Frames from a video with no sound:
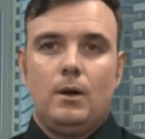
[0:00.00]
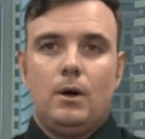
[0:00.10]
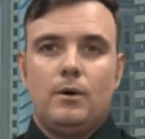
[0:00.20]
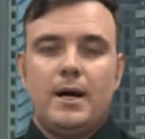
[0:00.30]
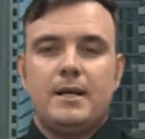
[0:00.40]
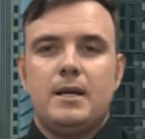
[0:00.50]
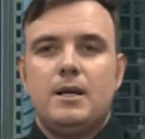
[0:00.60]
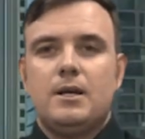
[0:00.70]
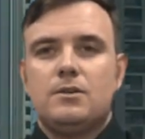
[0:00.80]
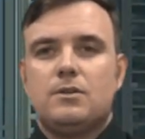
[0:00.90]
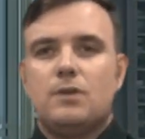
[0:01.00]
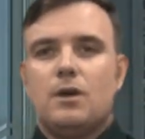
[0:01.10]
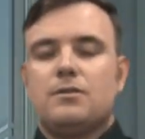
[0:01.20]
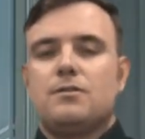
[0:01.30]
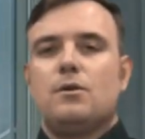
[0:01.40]
all right, to
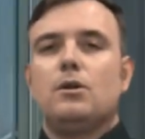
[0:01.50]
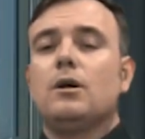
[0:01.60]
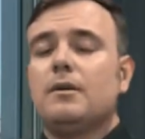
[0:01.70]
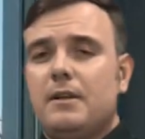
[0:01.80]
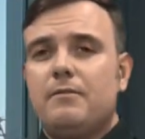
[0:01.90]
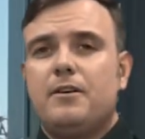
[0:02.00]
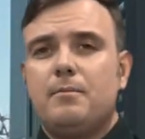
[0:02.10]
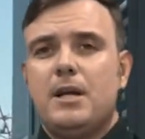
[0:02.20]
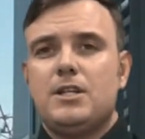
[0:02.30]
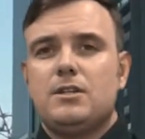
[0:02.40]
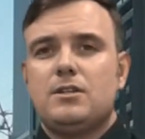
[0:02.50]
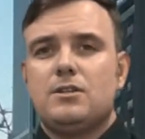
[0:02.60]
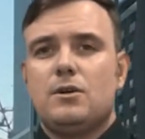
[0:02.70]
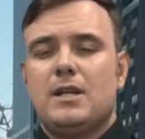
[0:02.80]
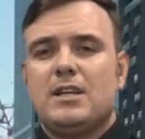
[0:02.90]
go through a lot of information.
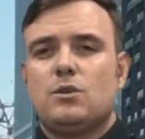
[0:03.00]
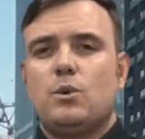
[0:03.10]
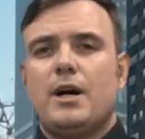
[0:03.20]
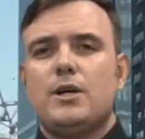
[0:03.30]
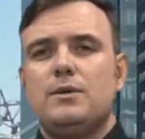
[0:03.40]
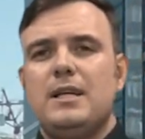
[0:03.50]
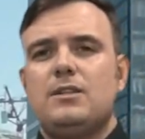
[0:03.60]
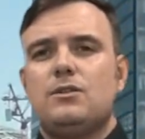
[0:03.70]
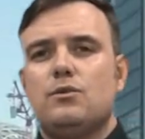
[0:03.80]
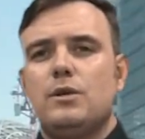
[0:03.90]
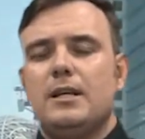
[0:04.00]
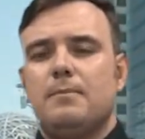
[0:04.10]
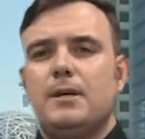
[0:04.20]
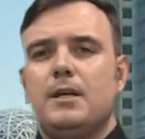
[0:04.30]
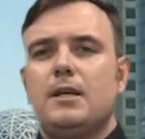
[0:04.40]
So that's why you need to really
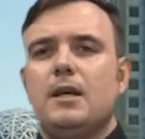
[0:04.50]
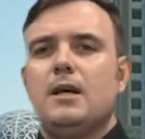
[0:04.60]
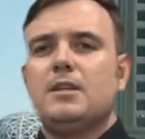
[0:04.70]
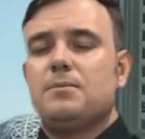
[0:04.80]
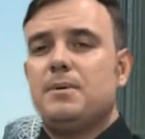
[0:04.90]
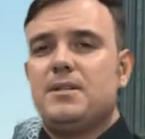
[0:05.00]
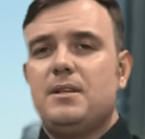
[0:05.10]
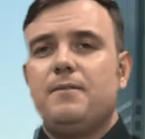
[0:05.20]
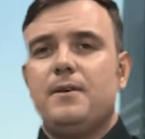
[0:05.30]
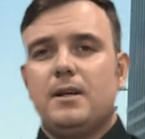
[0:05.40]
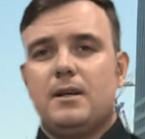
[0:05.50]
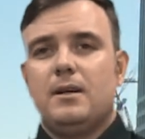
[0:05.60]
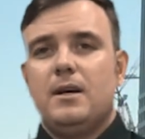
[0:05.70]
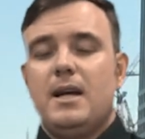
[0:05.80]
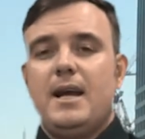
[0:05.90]
be specific
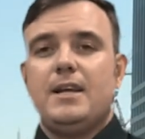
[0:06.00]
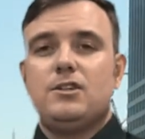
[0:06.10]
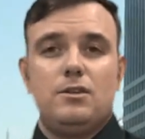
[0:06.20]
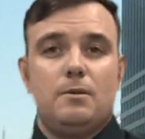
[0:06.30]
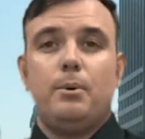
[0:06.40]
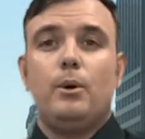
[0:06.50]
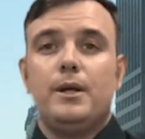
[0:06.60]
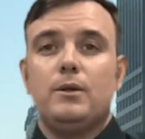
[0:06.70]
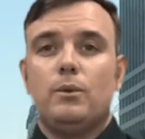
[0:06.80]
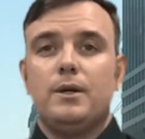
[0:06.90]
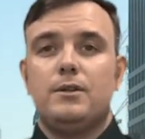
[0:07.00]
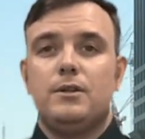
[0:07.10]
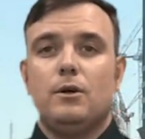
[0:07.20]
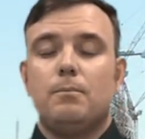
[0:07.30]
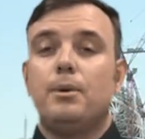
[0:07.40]
and to the point with
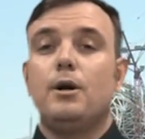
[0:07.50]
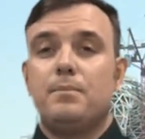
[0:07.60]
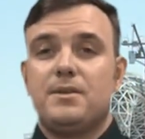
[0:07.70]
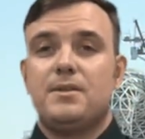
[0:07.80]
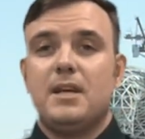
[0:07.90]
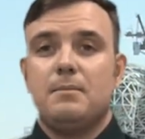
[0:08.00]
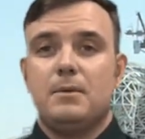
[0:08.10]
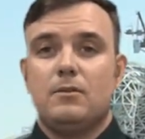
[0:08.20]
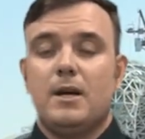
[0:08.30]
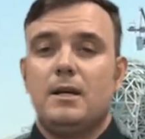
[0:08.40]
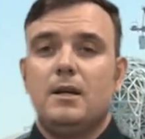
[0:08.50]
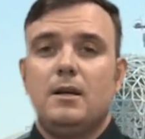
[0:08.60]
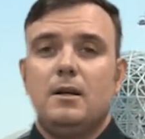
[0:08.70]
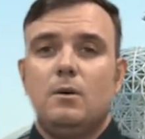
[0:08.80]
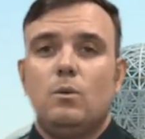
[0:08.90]
your purpose statement, right?
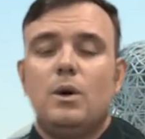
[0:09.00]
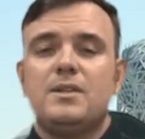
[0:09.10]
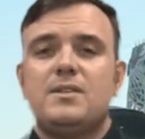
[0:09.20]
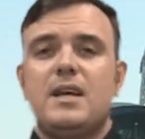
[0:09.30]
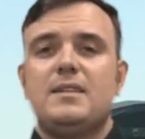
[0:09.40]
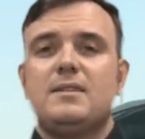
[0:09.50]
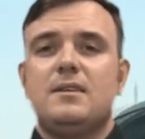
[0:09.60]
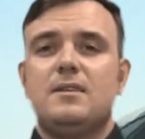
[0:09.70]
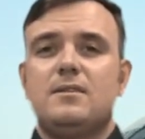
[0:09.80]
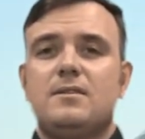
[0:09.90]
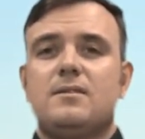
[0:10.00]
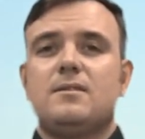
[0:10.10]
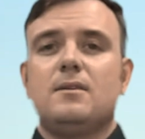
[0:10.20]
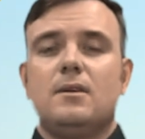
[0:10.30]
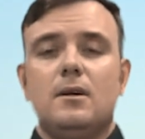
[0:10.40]
One sentence,